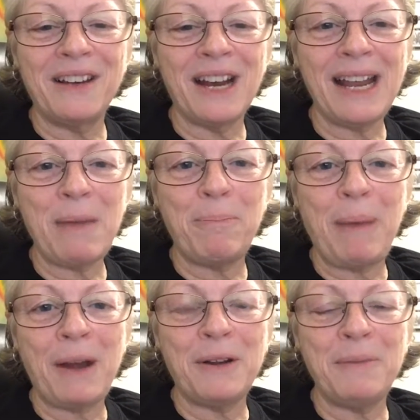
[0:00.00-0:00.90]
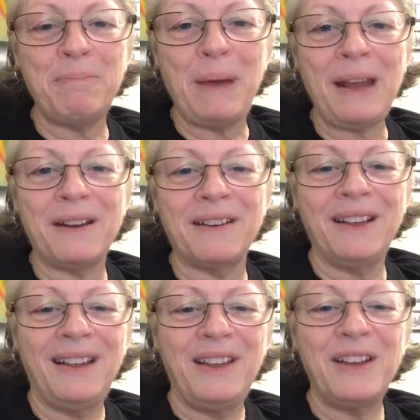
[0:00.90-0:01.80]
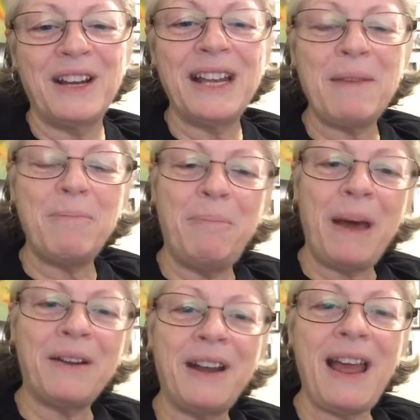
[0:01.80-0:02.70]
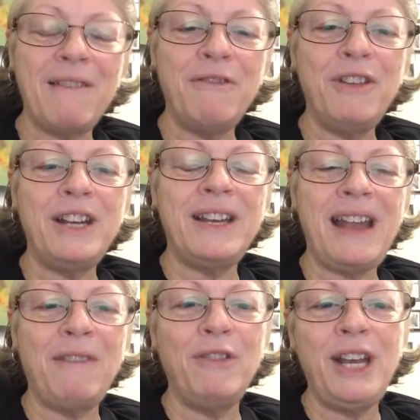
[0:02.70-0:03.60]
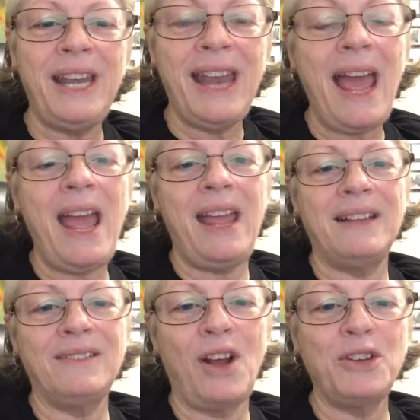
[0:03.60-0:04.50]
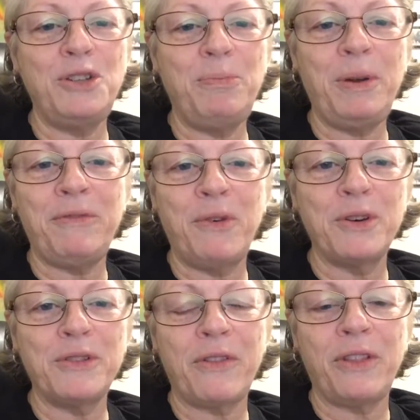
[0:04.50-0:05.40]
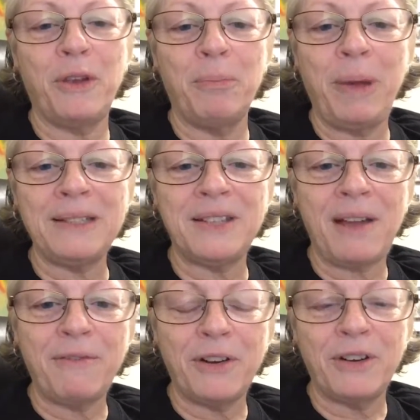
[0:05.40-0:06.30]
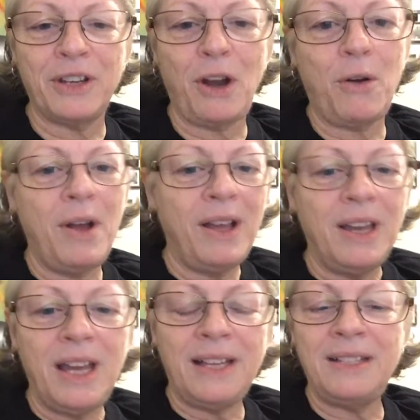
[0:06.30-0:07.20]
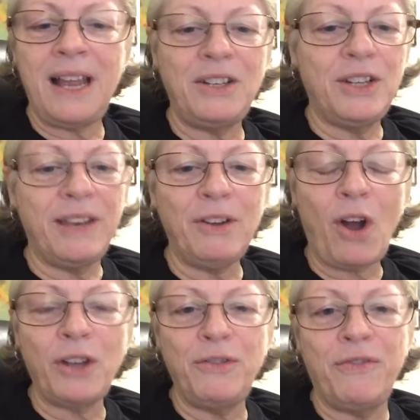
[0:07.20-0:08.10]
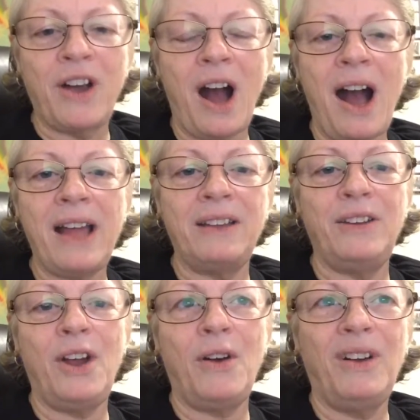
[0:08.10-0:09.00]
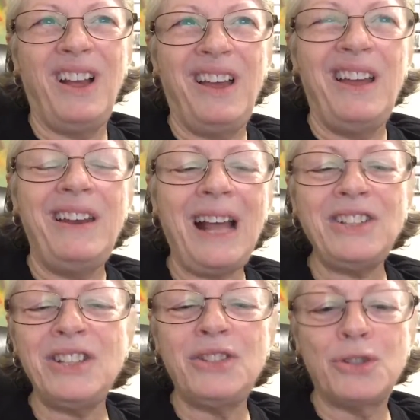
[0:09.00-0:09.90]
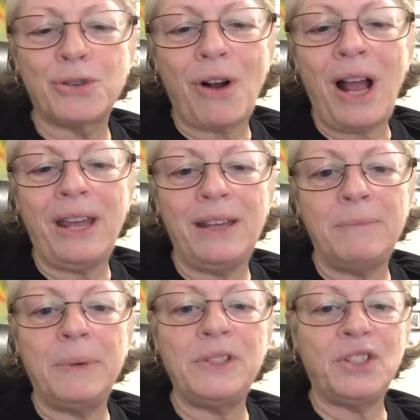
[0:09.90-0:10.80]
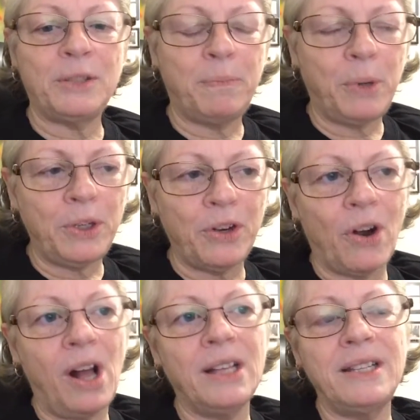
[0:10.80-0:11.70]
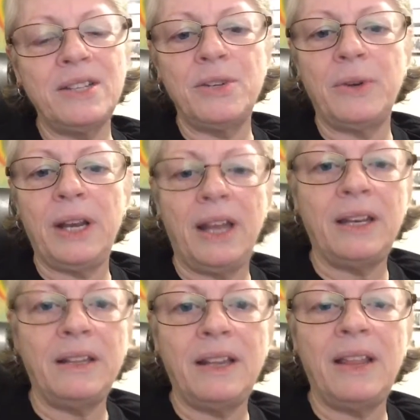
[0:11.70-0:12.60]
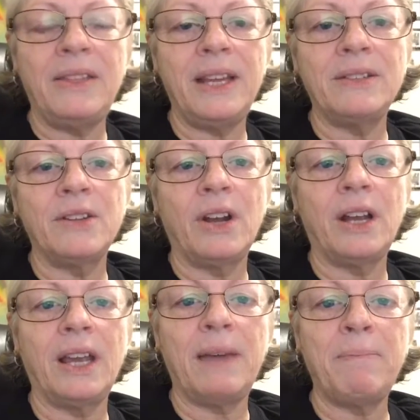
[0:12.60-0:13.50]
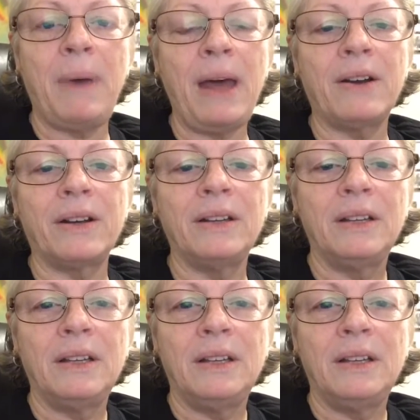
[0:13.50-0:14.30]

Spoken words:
You're going to get better and better. You're going to get better every day, as long as you put forth your best effort, and give it all you've got, not just try it, but just put your all into it, and things are going to get better.